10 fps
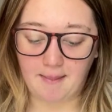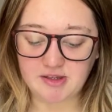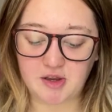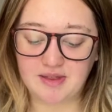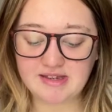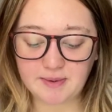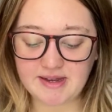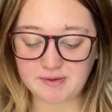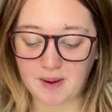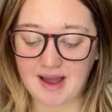So this one
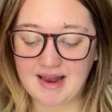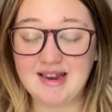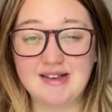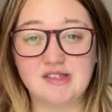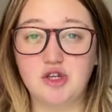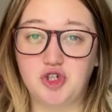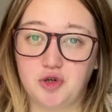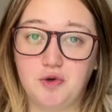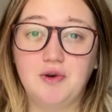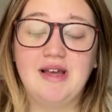is by Lisa
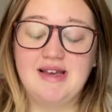Jewell.